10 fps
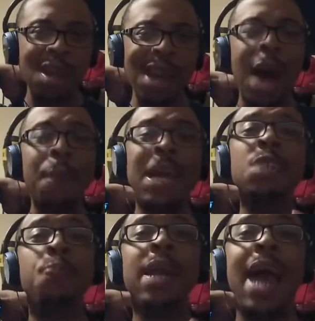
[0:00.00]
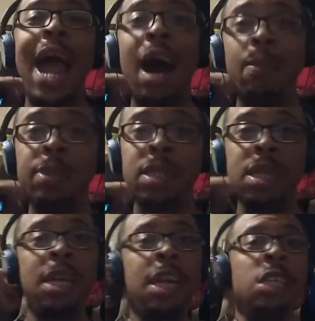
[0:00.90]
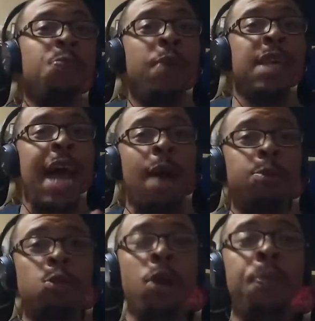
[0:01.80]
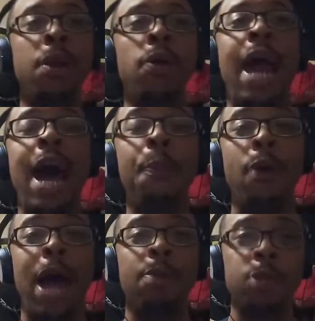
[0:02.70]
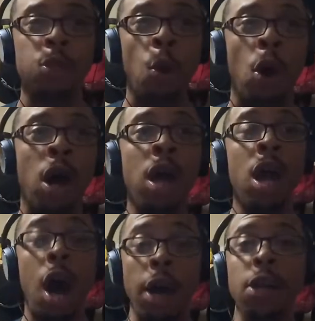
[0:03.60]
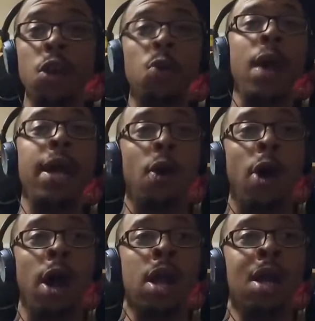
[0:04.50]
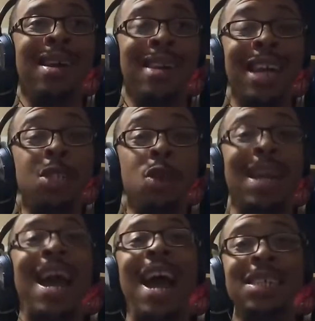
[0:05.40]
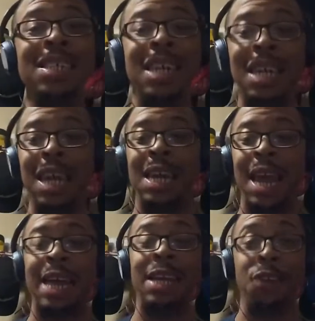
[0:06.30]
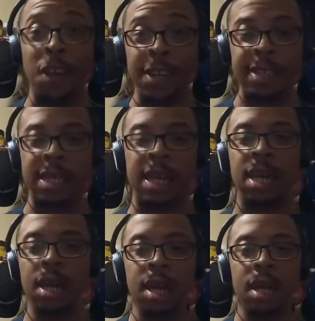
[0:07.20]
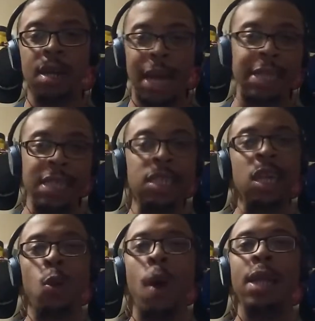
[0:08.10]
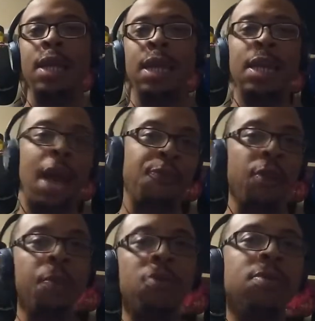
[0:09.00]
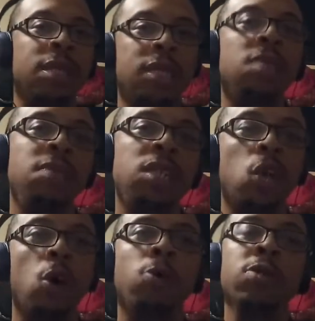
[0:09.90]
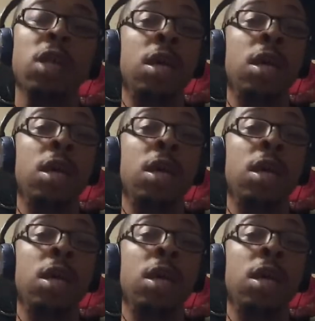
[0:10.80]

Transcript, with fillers: I mean, it's been apps, it's been apps creeping on the Apple App Store under the radar that you can actually get like decent, like decent quality, like free movies and TV shows.